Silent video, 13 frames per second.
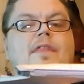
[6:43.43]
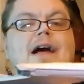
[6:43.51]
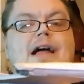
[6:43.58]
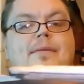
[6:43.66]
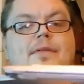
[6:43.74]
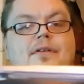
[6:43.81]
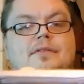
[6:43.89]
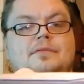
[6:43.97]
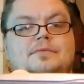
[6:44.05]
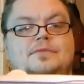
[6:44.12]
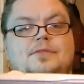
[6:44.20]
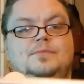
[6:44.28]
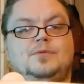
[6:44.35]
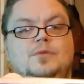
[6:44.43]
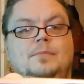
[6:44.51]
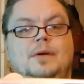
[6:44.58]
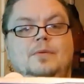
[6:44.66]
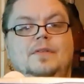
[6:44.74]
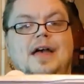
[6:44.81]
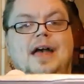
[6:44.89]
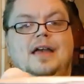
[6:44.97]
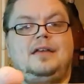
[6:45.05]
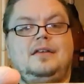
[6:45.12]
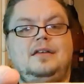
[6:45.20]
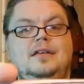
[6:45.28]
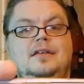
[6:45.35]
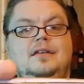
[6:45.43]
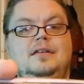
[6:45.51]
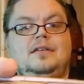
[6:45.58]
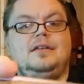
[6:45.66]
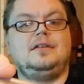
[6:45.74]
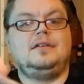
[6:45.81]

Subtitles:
that long, up to about there, you